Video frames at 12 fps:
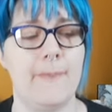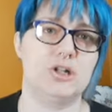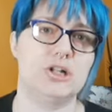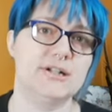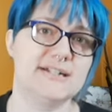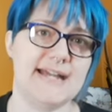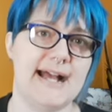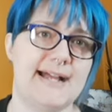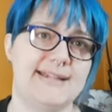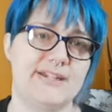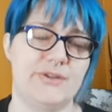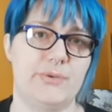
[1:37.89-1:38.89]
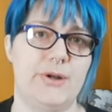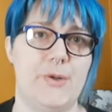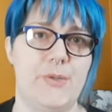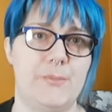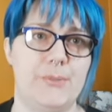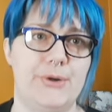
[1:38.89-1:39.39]
Her task
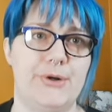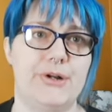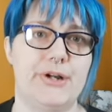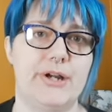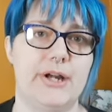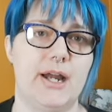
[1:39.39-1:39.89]
throughout the book,